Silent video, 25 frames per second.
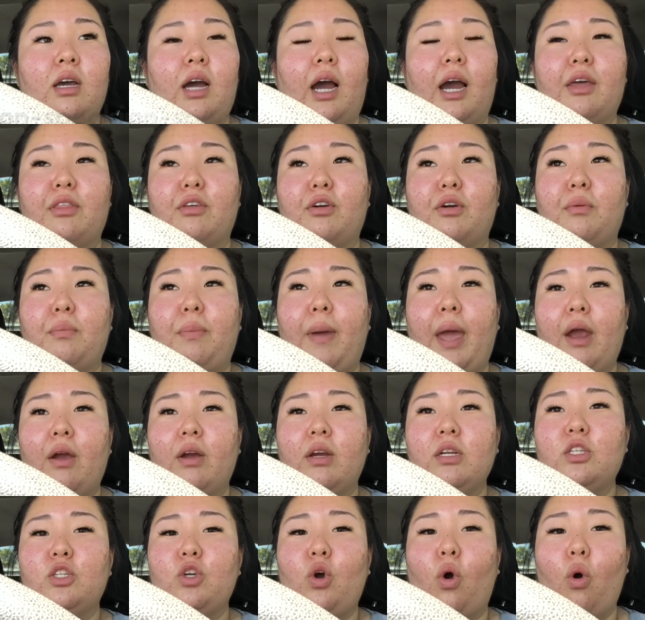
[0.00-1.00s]
either
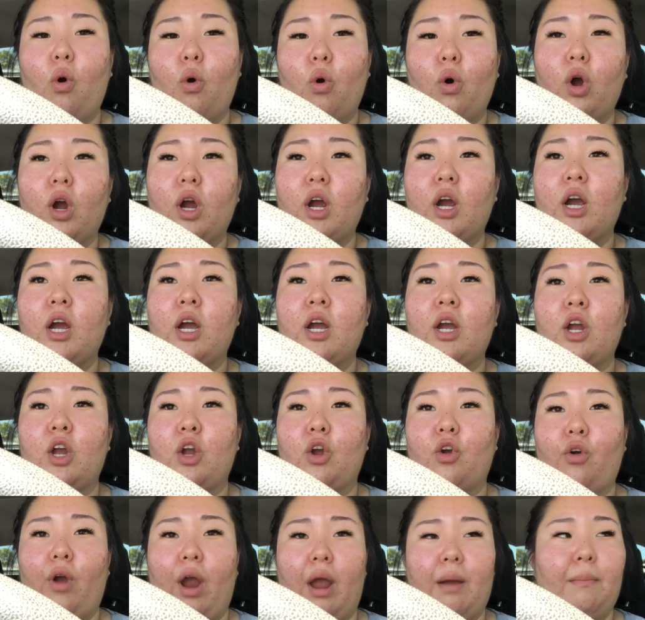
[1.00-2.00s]
parent or
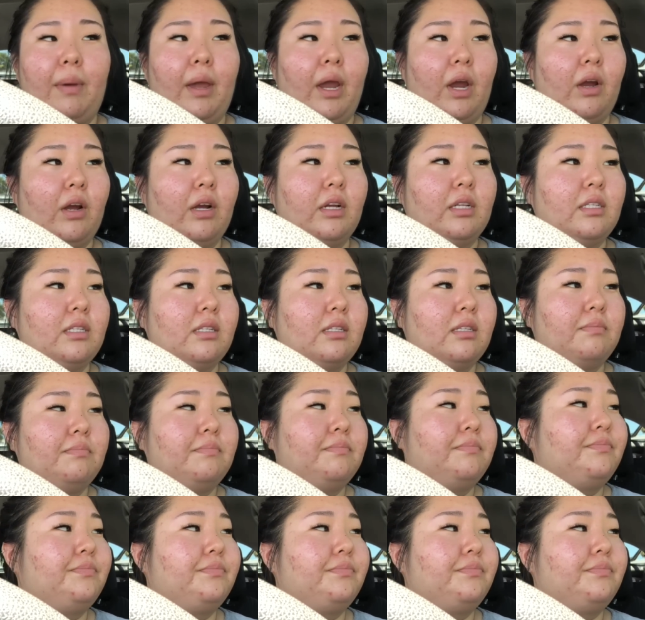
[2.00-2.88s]
grandparents.